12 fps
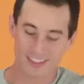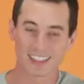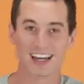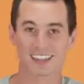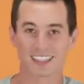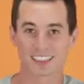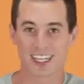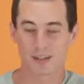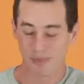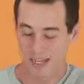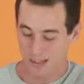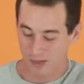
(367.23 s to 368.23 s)
Now set
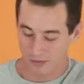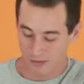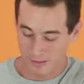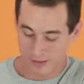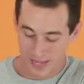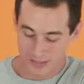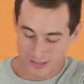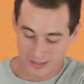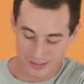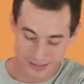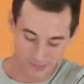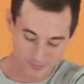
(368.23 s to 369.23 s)
it back over the
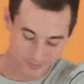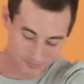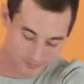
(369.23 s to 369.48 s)
batteries.